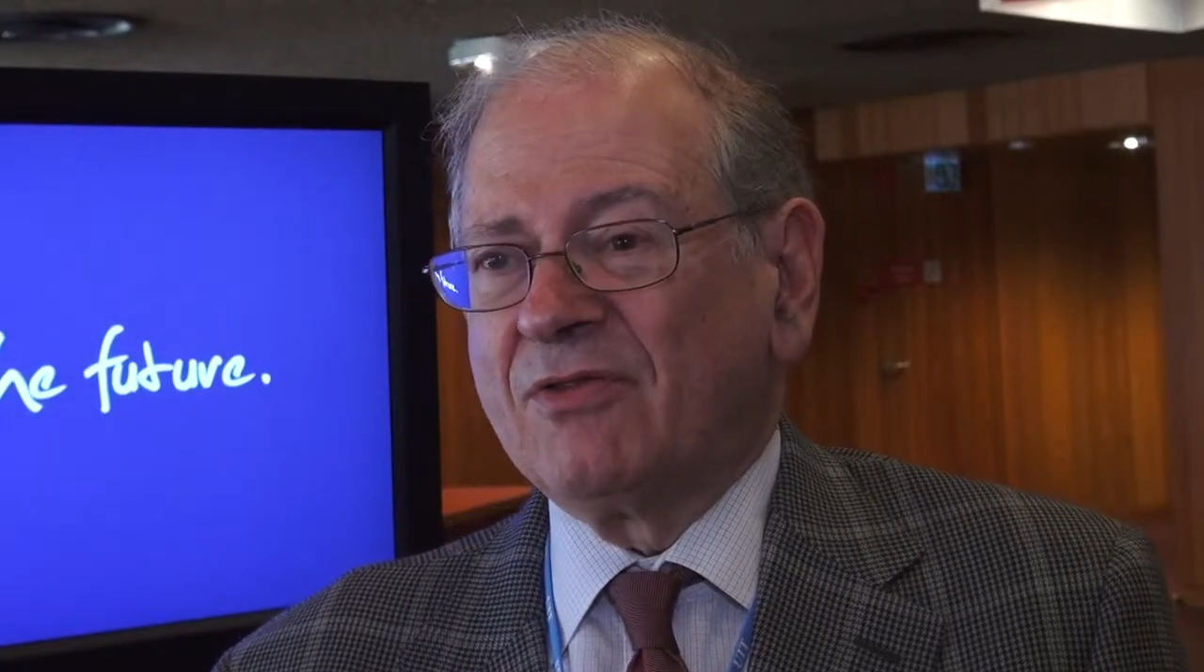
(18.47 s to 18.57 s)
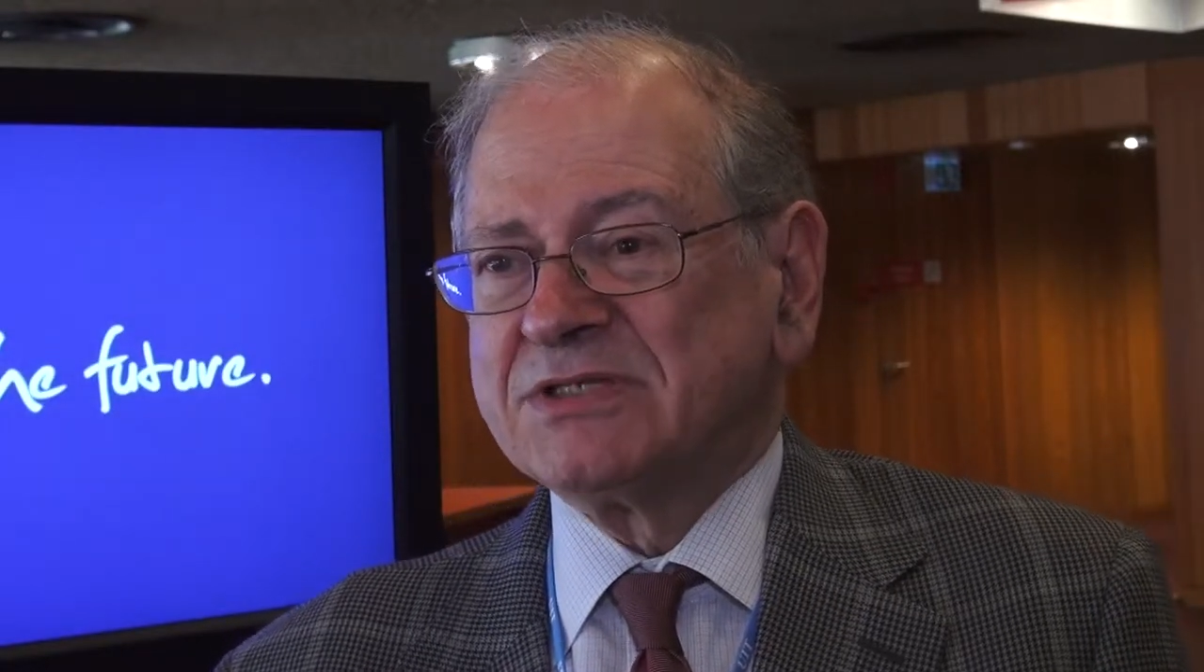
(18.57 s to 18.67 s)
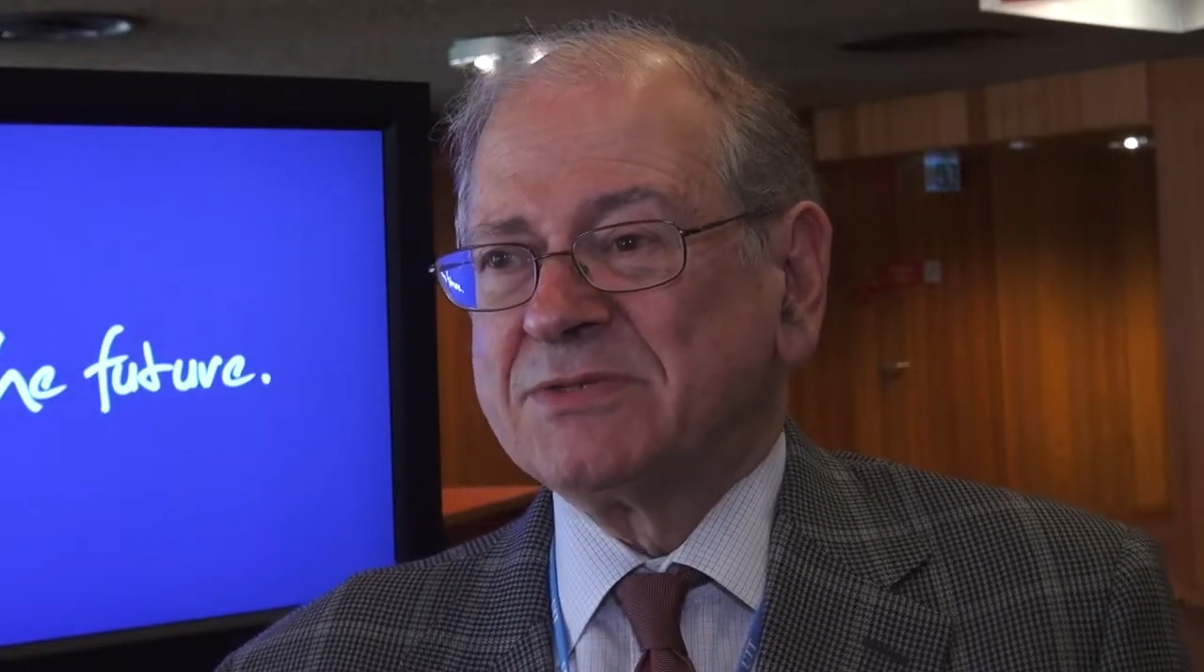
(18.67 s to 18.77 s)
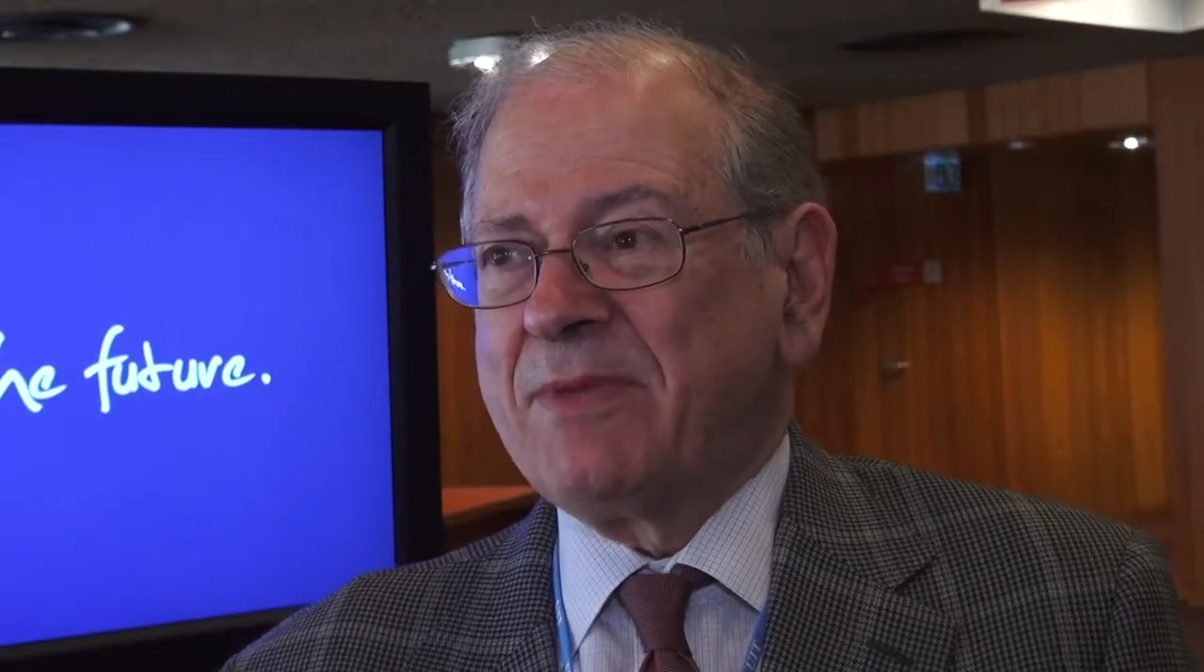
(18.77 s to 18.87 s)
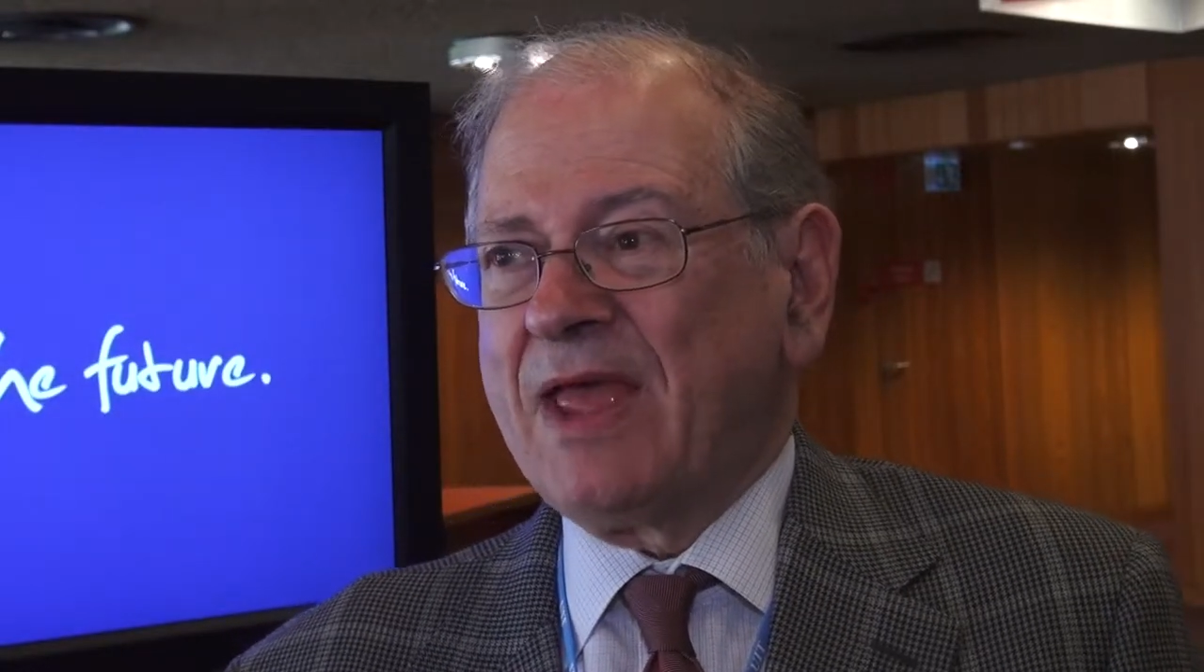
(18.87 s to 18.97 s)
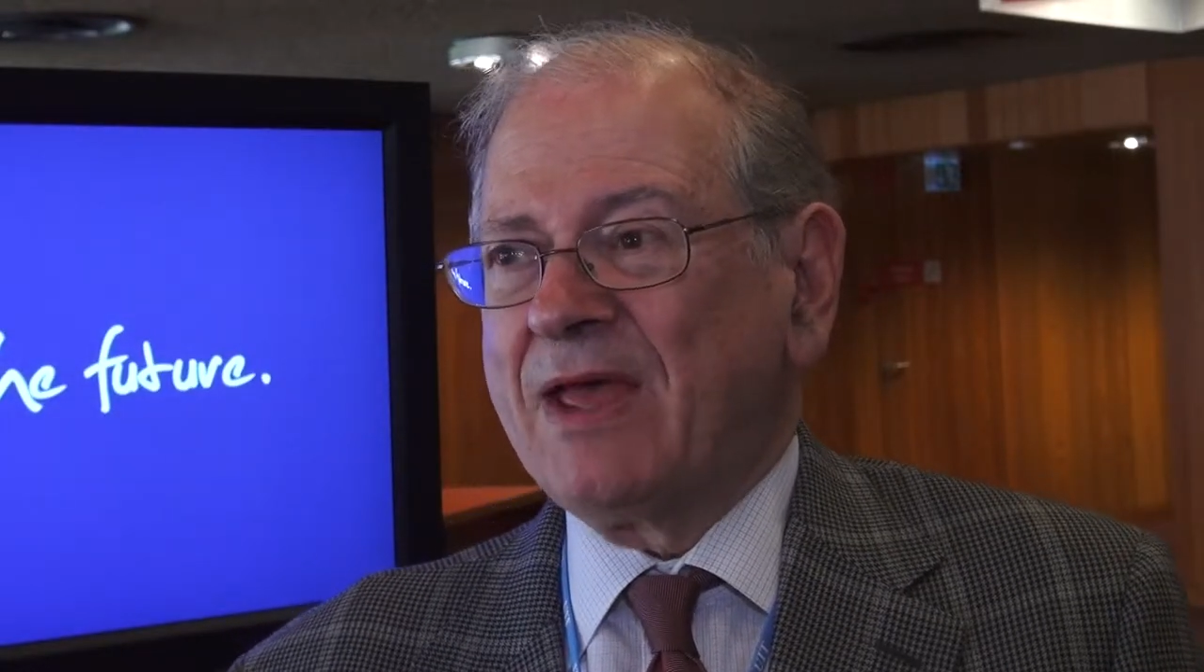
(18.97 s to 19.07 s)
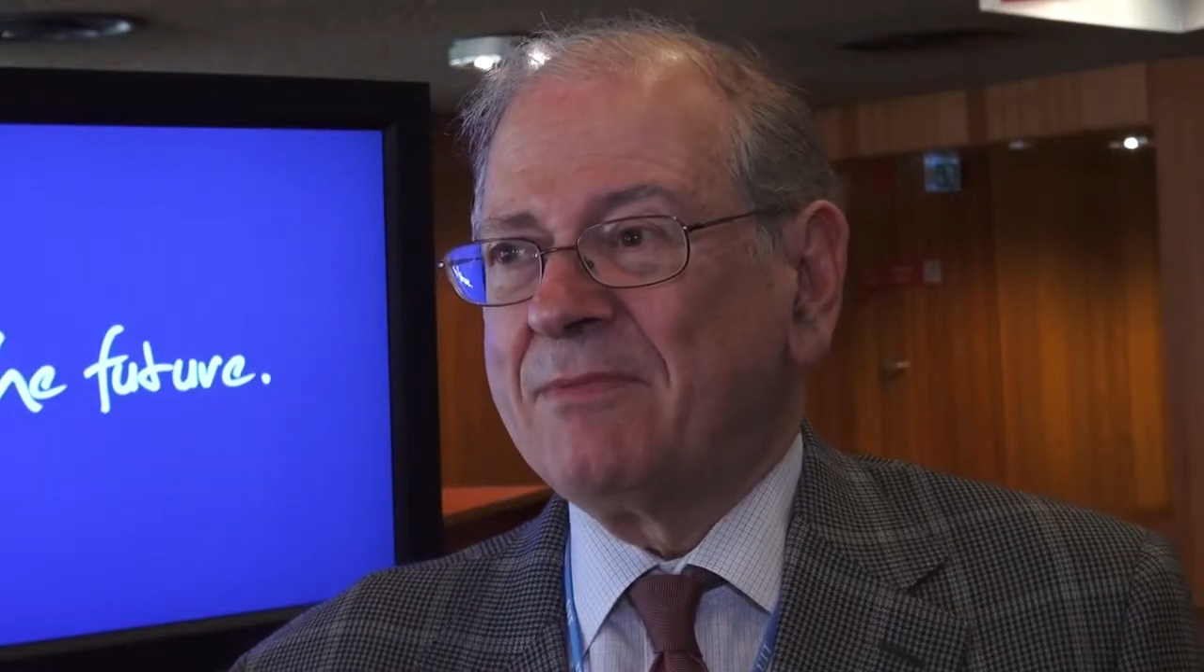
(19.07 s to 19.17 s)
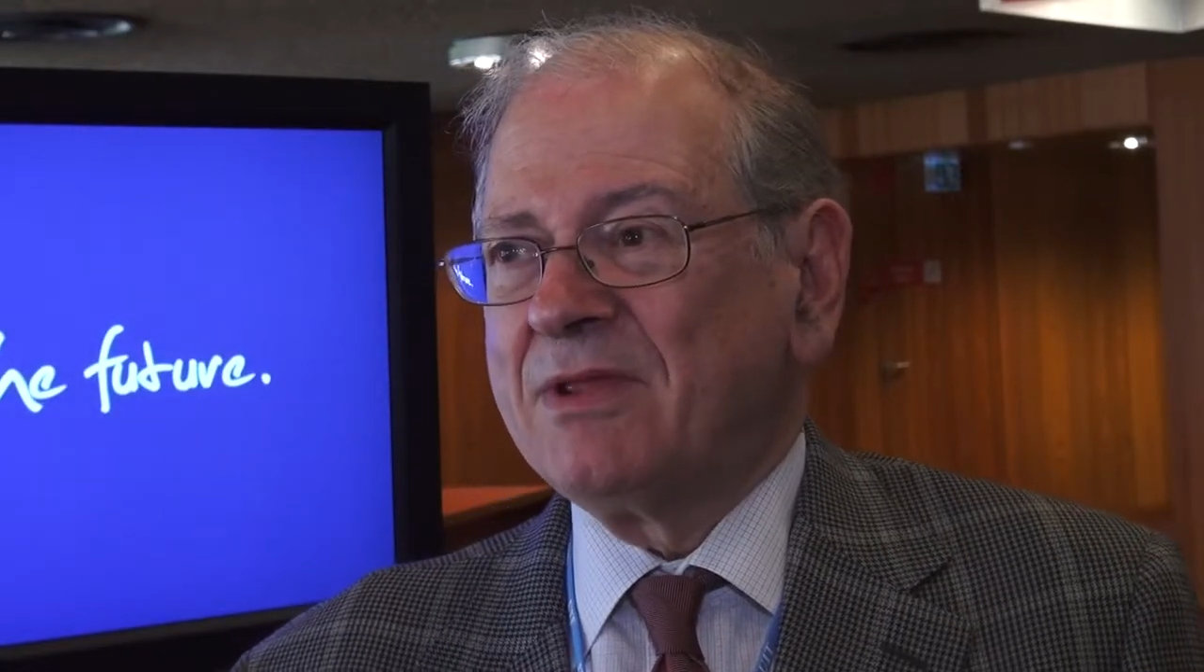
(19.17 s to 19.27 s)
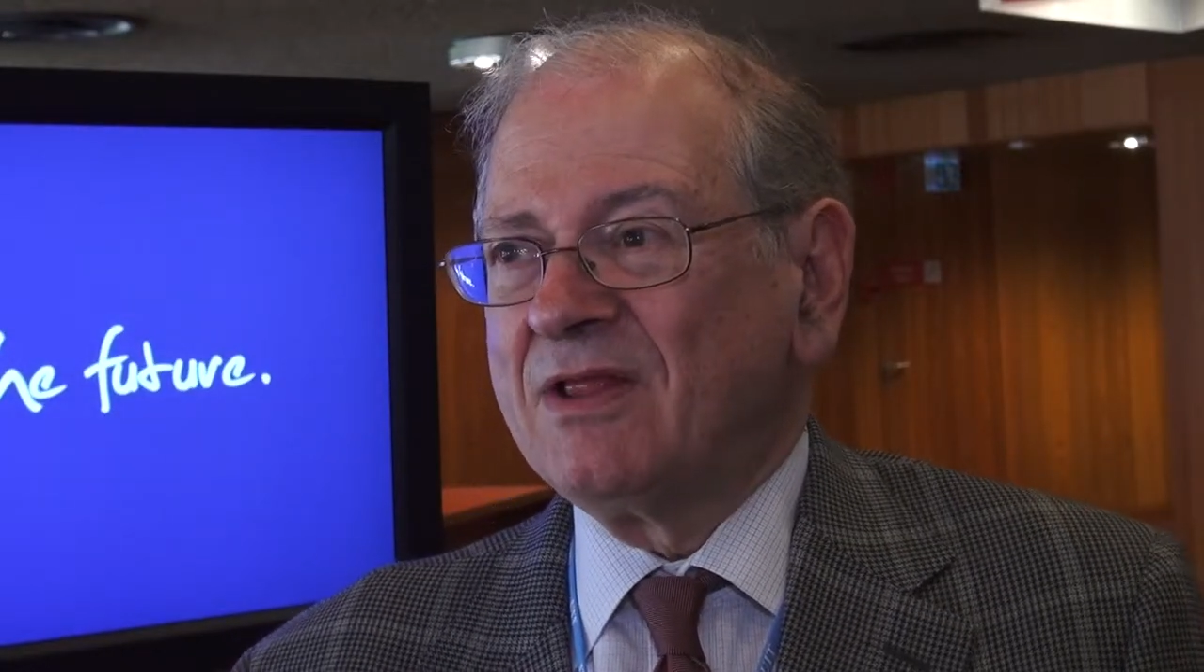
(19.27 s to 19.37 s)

the spam